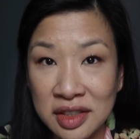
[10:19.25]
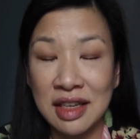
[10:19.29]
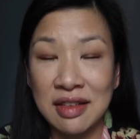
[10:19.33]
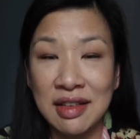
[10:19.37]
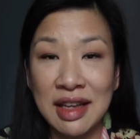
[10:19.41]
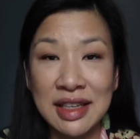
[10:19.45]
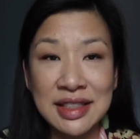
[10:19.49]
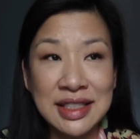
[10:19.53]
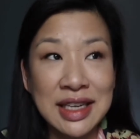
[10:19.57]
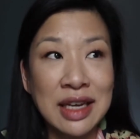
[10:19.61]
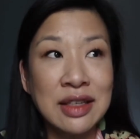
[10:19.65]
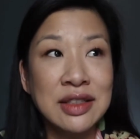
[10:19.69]
Now
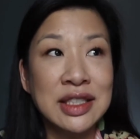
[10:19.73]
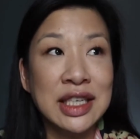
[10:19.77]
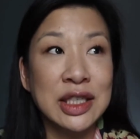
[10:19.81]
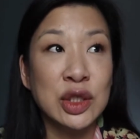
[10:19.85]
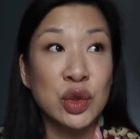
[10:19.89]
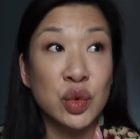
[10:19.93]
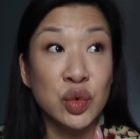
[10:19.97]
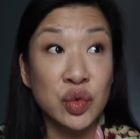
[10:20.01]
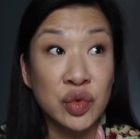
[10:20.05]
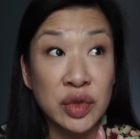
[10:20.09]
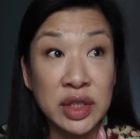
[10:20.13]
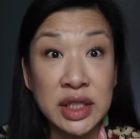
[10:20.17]
that sounds like
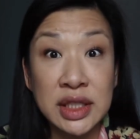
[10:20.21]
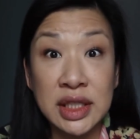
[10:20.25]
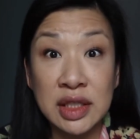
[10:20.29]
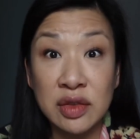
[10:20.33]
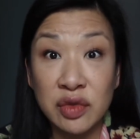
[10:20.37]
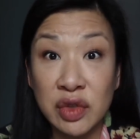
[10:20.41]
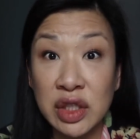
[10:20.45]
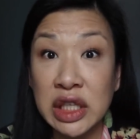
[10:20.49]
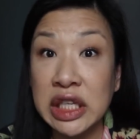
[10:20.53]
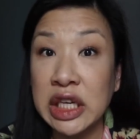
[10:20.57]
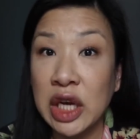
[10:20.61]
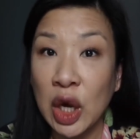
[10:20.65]
really,
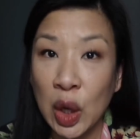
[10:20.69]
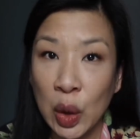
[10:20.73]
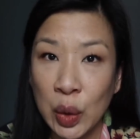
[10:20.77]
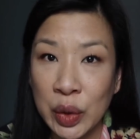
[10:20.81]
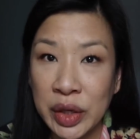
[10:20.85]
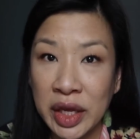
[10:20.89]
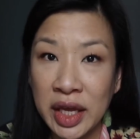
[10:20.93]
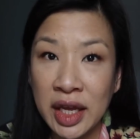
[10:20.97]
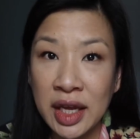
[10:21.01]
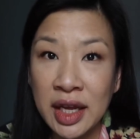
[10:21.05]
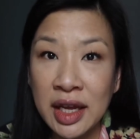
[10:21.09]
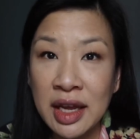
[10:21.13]
really
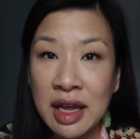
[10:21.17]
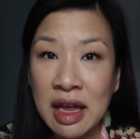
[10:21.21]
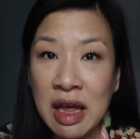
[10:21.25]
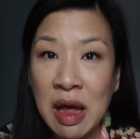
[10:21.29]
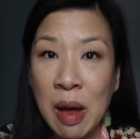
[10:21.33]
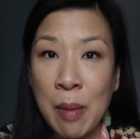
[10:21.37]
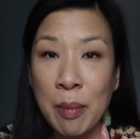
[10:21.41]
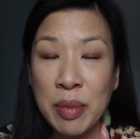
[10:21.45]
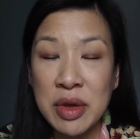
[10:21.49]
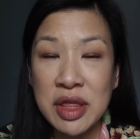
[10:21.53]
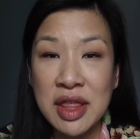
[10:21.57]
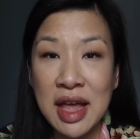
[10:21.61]
hokey,
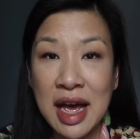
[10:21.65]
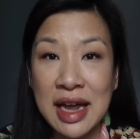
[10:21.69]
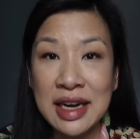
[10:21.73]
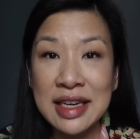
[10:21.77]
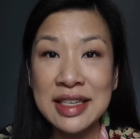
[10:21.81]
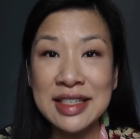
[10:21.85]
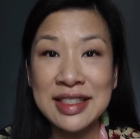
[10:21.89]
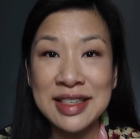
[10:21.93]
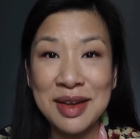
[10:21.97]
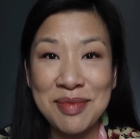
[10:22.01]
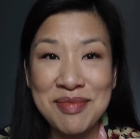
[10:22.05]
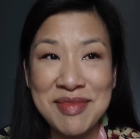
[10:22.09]
but that
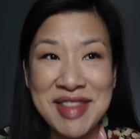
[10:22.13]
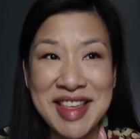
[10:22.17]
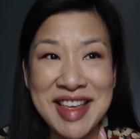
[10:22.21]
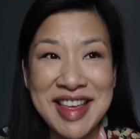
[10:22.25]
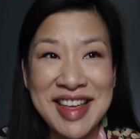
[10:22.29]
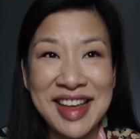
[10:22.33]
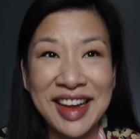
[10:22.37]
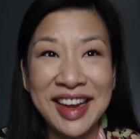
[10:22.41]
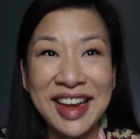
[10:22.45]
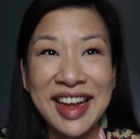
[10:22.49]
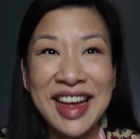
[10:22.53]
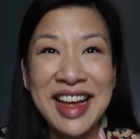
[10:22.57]
is
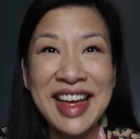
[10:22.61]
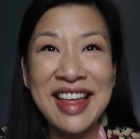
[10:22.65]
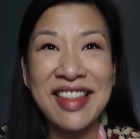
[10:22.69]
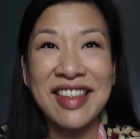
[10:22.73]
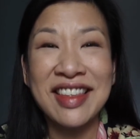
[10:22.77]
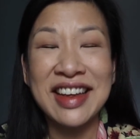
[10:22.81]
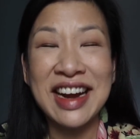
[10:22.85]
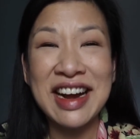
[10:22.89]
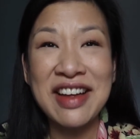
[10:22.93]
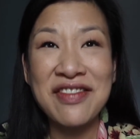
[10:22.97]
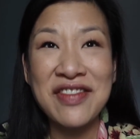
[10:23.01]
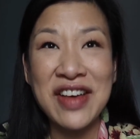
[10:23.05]
something
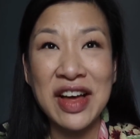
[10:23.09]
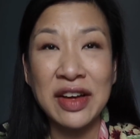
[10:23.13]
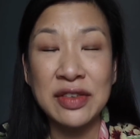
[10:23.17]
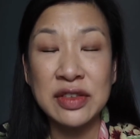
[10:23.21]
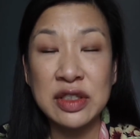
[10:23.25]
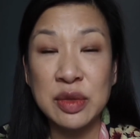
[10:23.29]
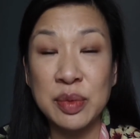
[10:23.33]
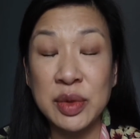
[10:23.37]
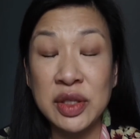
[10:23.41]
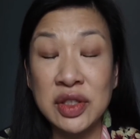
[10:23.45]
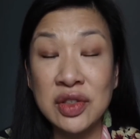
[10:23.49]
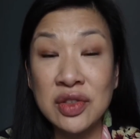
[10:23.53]
that I found
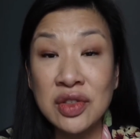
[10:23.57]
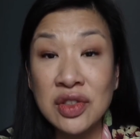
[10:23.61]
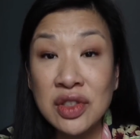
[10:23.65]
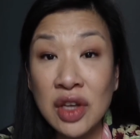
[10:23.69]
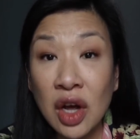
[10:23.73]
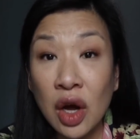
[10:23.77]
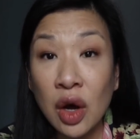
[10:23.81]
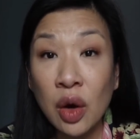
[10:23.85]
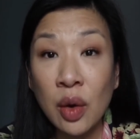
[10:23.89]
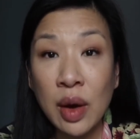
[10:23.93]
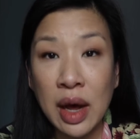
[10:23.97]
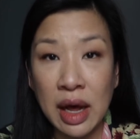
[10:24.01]
to be
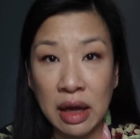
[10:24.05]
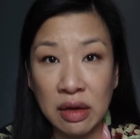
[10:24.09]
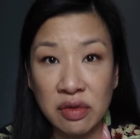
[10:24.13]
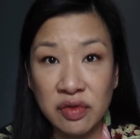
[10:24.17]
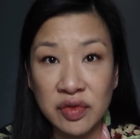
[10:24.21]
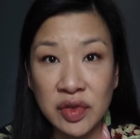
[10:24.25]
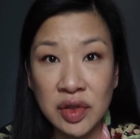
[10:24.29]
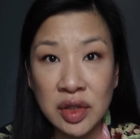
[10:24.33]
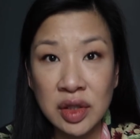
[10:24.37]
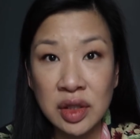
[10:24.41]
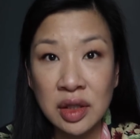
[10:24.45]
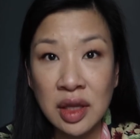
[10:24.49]
so
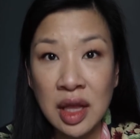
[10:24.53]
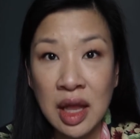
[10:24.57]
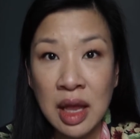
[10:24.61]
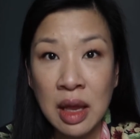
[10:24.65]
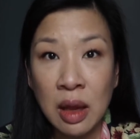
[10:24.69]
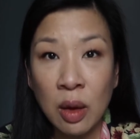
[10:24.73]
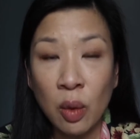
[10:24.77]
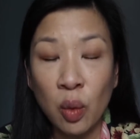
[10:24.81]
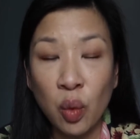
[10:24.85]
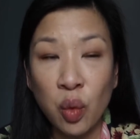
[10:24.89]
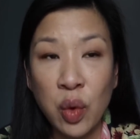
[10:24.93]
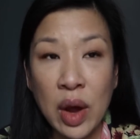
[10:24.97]
helpful
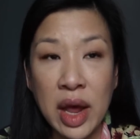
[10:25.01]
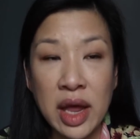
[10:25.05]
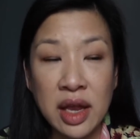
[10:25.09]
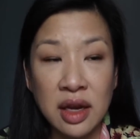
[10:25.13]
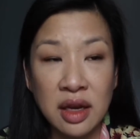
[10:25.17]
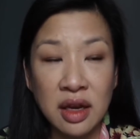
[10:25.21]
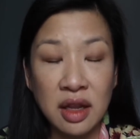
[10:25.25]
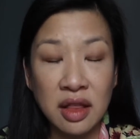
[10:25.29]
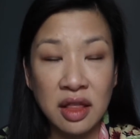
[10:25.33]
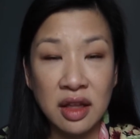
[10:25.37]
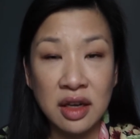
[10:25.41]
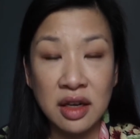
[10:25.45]

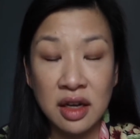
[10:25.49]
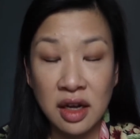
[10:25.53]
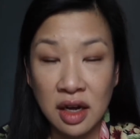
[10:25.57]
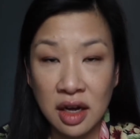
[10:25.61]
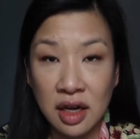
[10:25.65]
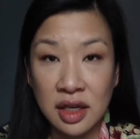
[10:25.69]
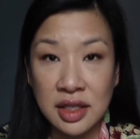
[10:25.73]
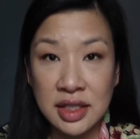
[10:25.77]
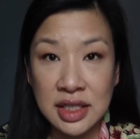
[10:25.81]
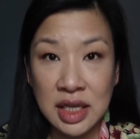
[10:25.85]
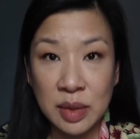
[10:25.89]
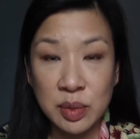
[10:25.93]
when the
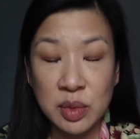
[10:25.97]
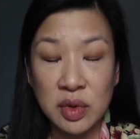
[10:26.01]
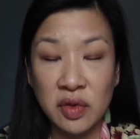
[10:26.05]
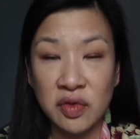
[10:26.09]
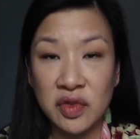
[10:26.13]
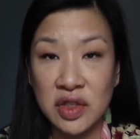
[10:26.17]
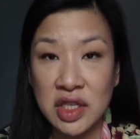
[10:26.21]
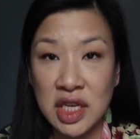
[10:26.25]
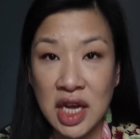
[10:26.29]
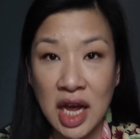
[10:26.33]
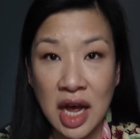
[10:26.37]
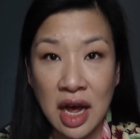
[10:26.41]
concept
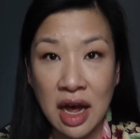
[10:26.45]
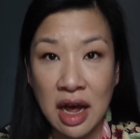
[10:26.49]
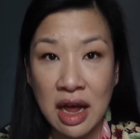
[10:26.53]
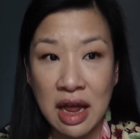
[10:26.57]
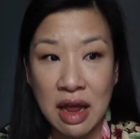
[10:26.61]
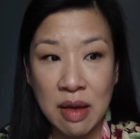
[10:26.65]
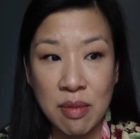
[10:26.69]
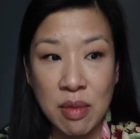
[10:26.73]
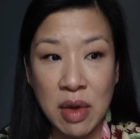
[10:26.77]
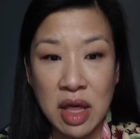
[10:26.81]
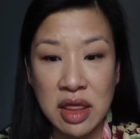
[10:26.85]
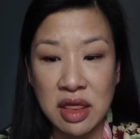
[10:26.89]
of
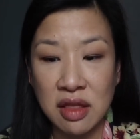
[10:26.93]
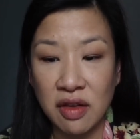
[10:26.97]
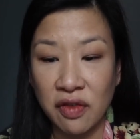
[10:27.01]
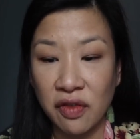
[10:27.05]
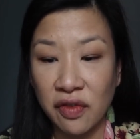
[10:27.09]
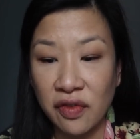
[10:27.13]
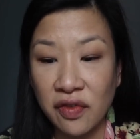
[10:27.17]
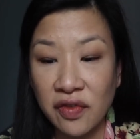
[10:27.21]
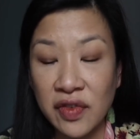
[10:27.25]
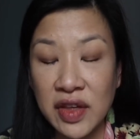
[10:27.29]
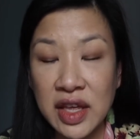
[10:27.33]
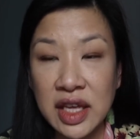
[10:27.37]
time and the
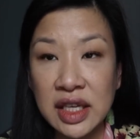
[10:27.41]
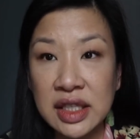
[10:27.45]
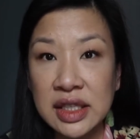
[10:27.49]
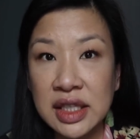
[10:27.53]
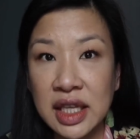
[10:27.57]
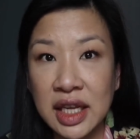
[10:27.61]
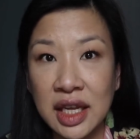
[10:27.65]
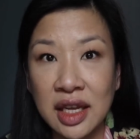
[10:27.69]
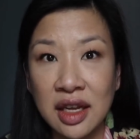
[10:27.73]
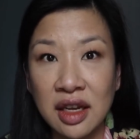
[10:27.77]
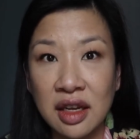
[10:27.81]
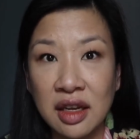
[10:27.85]

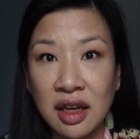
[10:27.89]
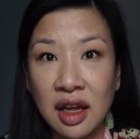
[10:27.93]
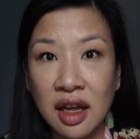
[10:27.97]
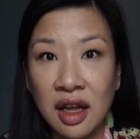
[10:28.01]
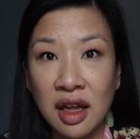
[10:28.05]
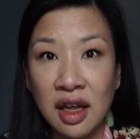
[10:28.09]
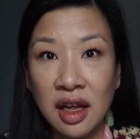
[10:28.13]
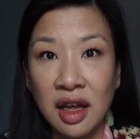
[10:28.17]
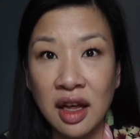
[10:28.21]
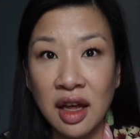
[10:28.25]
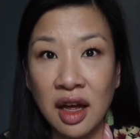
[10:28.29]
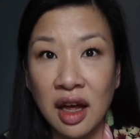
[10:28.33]
feeling
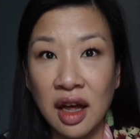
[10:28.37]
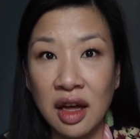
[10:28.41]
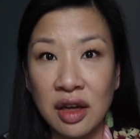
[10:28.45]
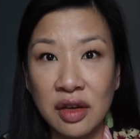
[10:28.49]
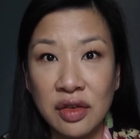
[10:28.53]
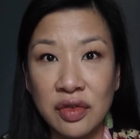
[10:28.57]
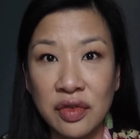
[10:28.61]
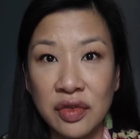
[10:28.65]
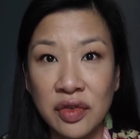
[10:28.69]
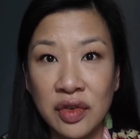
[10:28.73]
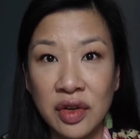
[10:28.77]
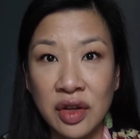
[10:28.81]

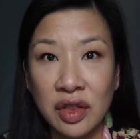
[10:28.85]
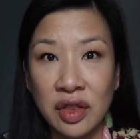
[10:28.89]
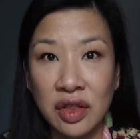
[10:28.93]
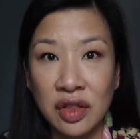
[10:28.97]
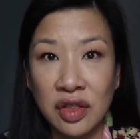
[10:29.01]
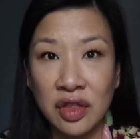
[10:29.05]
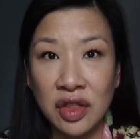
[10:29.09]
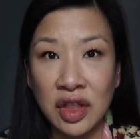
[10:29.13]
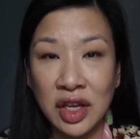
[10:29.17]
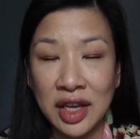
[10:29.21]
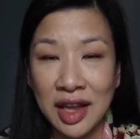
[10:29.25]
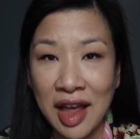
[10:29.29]
of
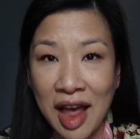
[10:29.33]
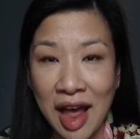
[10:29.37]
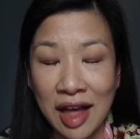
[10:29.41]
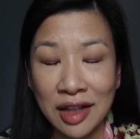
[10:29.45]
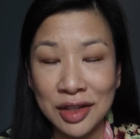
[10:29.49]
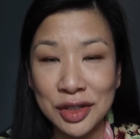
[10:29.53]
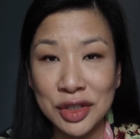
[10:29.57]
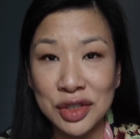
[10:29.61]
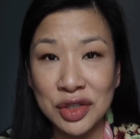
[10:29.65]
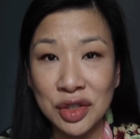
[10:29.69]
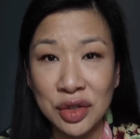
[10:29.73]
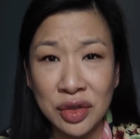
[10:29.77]
the
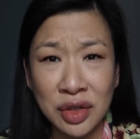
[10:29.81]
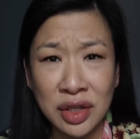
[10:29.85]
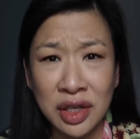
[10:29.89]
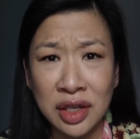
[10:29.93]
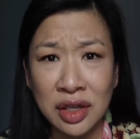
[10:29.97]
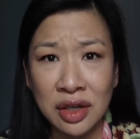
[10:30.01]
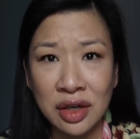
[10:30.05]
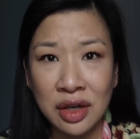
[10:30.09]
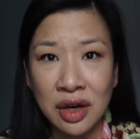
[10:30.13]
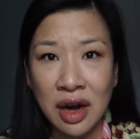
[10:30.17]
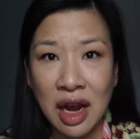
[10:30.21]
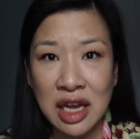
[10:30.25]
calendar
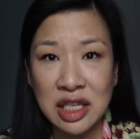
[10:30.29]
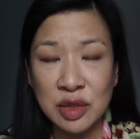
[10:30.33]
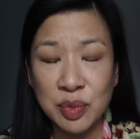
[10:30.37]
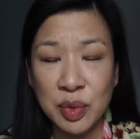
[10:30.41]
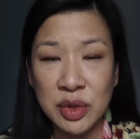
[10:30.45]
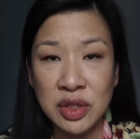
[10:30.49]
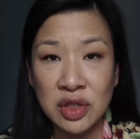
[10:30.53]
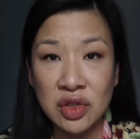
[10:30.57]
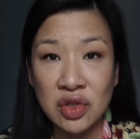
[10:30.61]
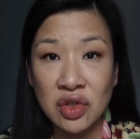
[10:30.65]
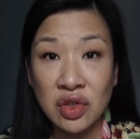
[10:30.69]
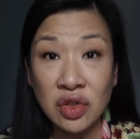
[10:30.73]
year has
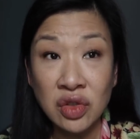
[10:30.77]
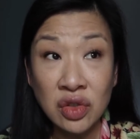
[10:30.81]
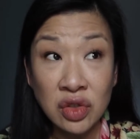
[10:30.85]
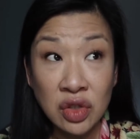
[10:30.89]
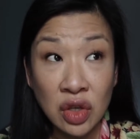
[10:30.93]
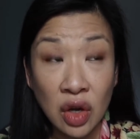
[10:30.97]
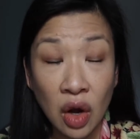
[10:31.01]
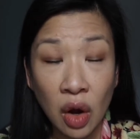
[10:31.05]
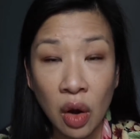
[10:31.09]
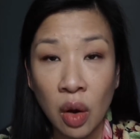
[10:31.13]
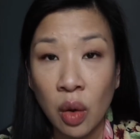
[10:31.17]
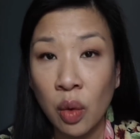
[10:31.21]
been
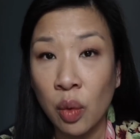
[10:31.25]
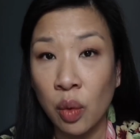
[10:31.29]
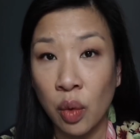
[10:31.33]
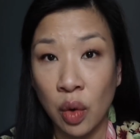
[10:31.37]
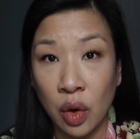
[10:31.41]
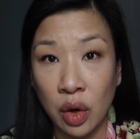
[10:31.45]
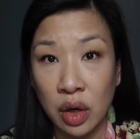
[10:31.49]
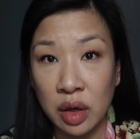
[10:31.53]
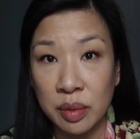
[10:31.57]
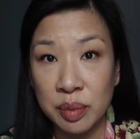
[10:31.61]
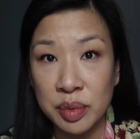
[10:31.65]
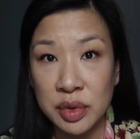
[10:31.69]
so
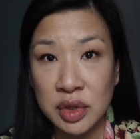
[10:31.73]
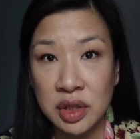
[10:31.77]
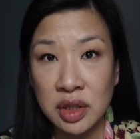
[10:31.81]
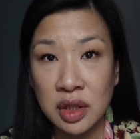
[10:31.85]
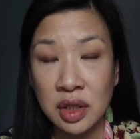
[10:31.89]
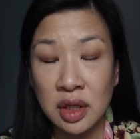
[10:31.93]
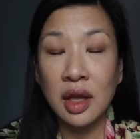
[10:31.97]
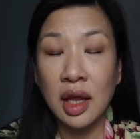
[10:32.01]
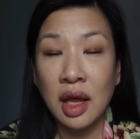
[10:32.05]
warped.